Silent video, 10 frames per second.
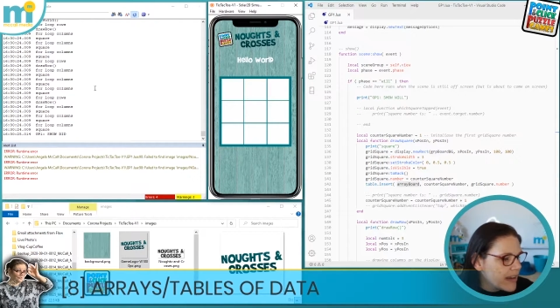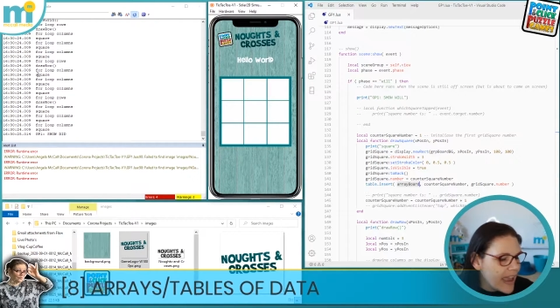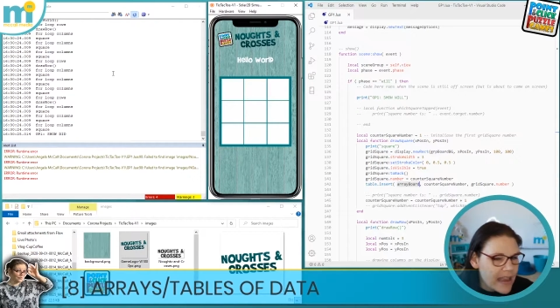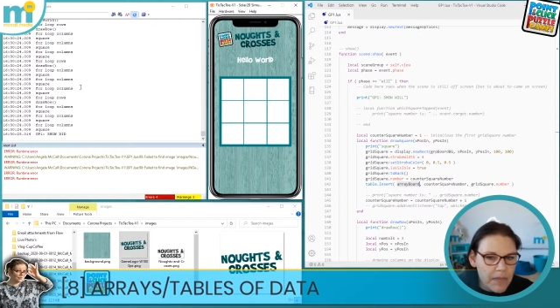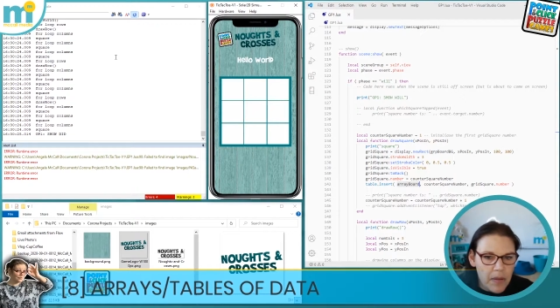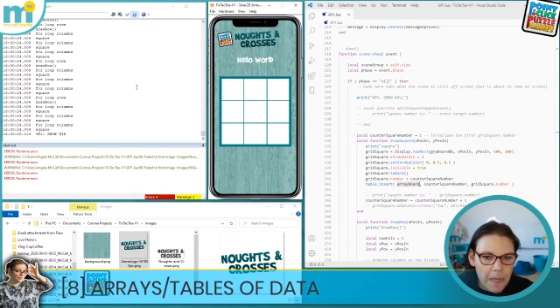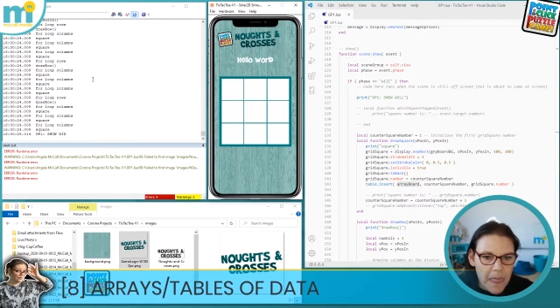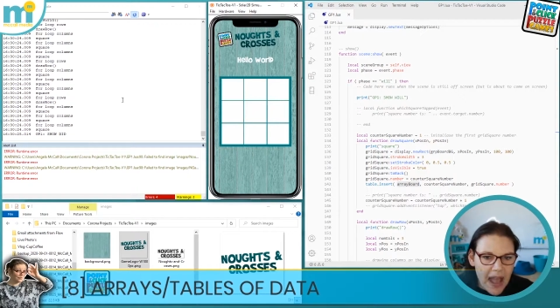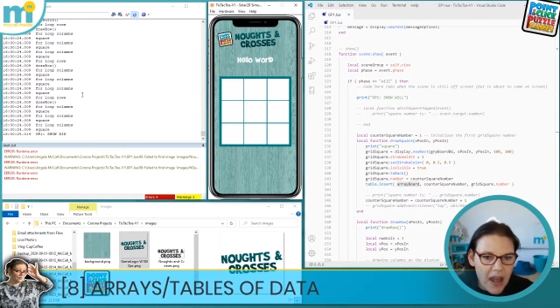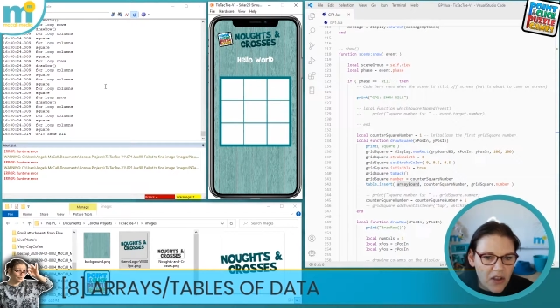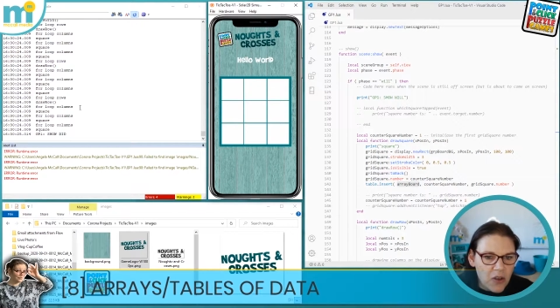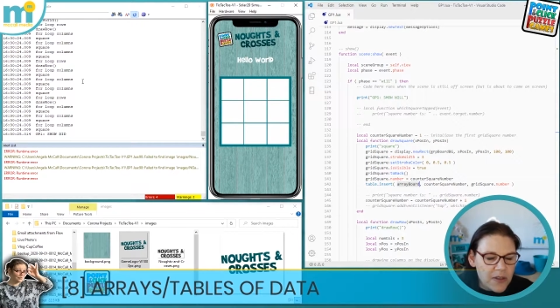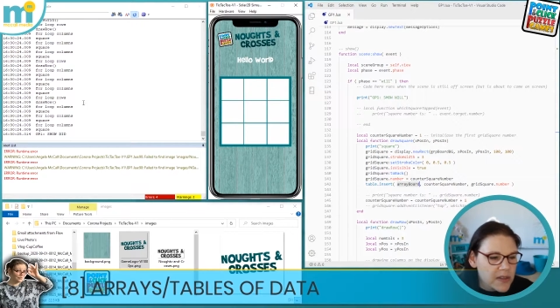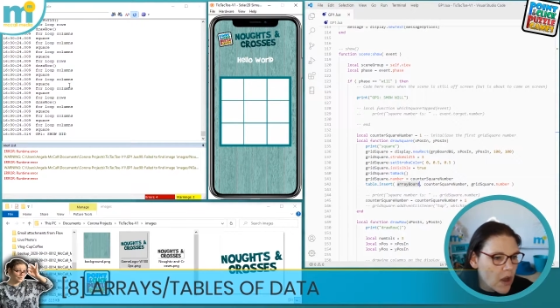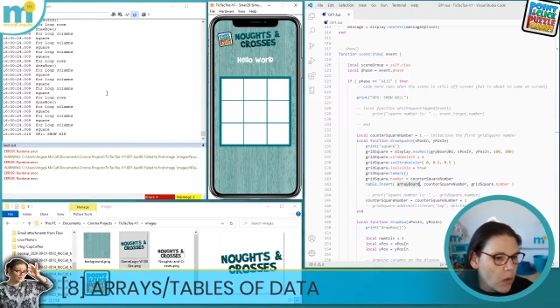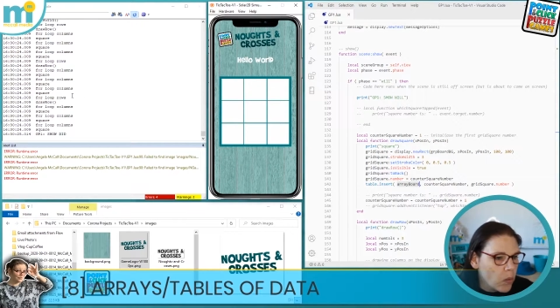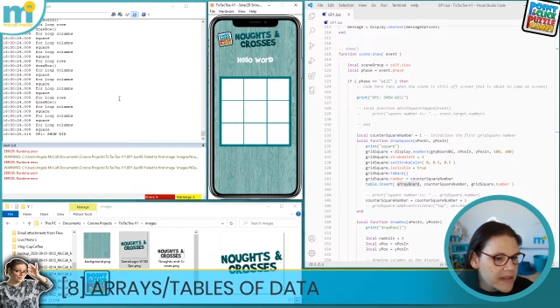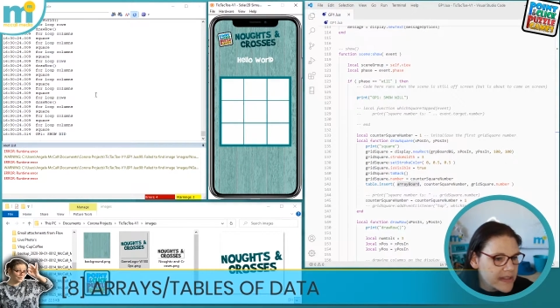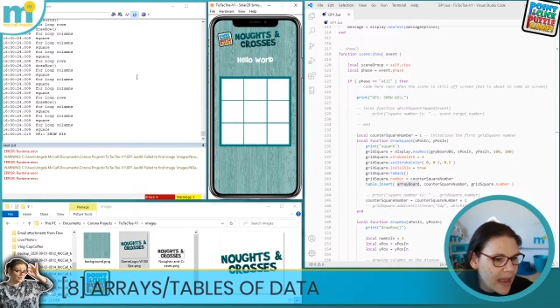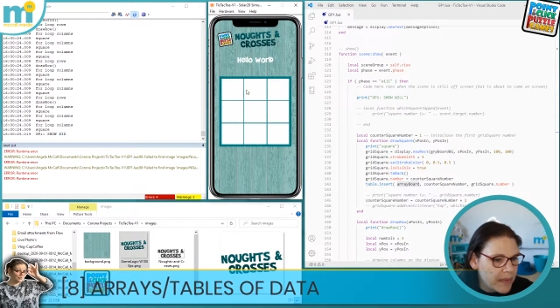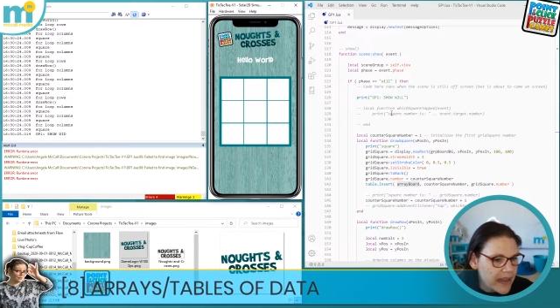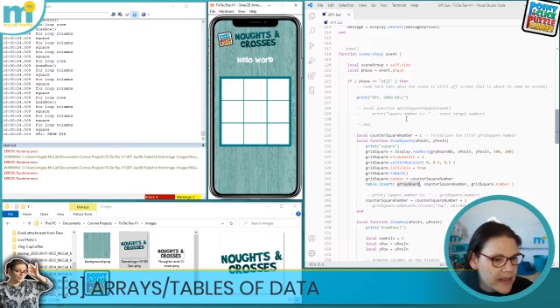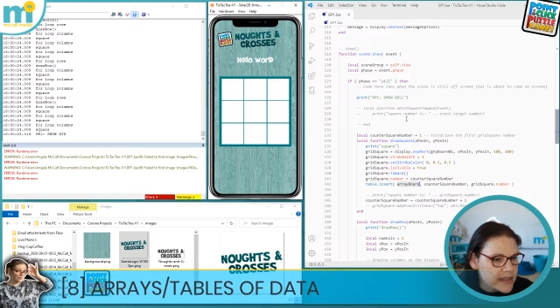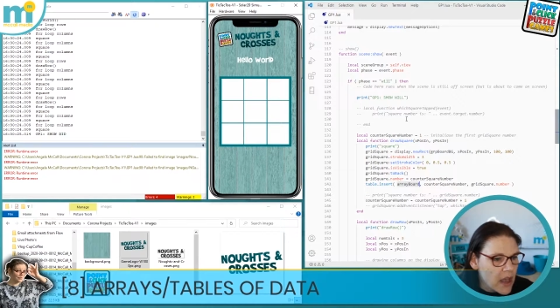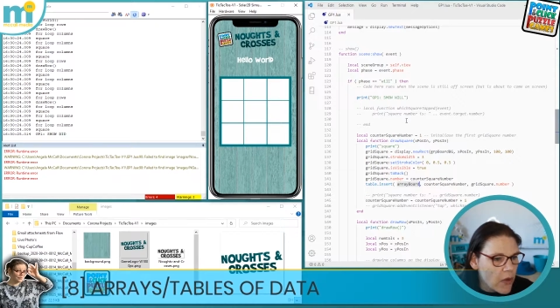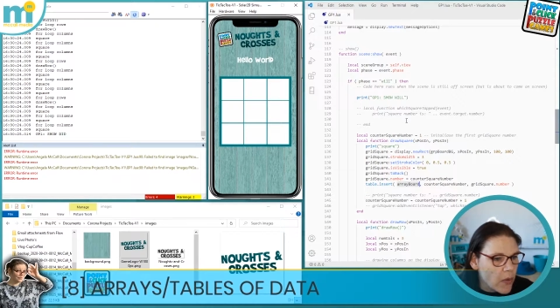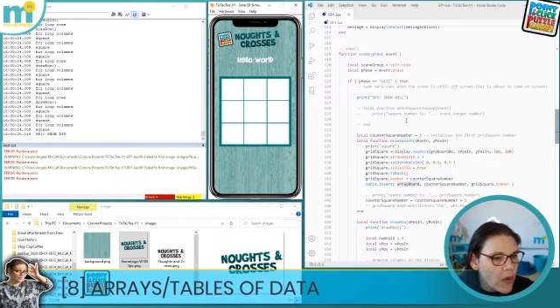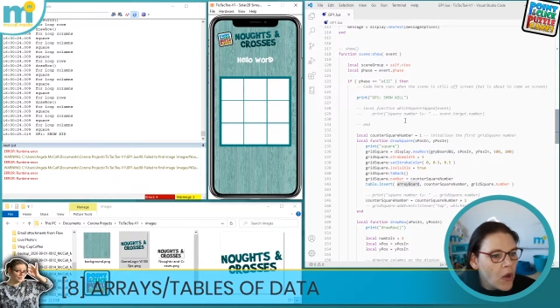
game console what's happening. So